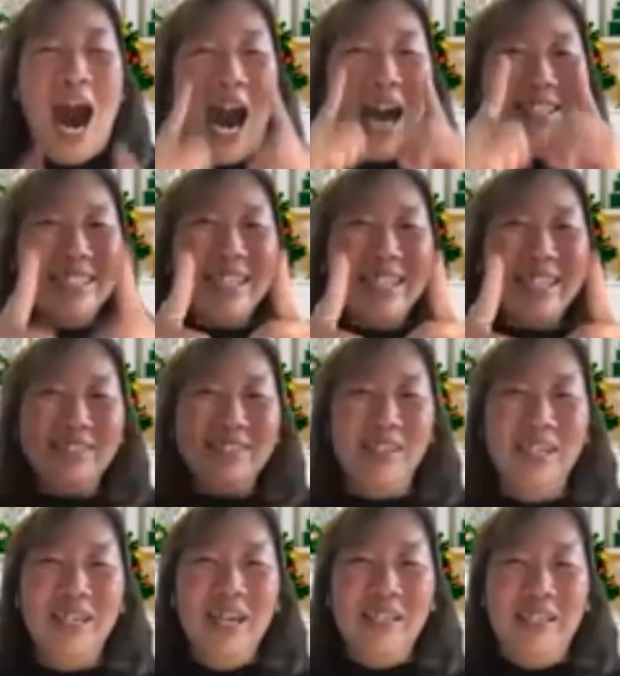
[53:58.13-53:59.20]

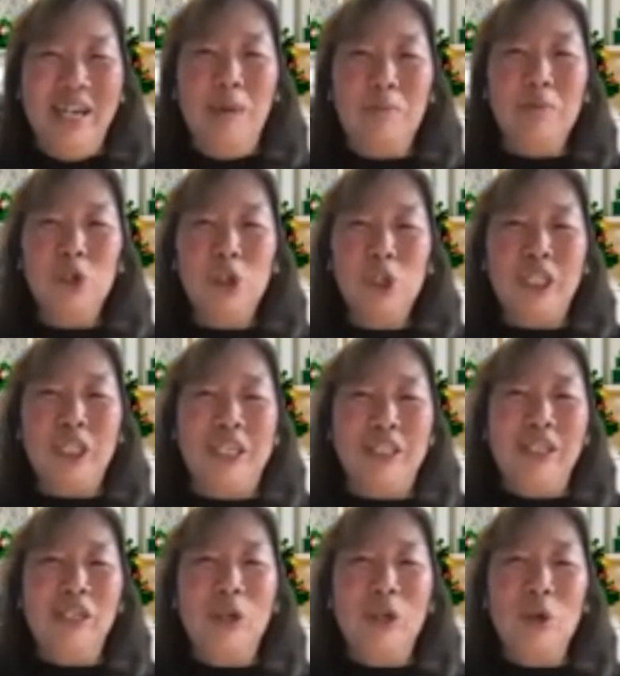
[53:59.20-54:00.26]
until they are pushed
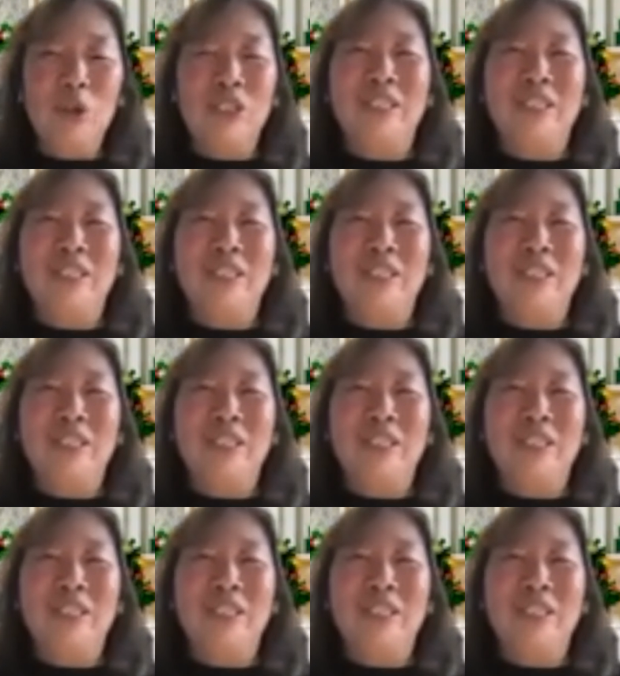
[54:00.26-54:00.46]
as a gold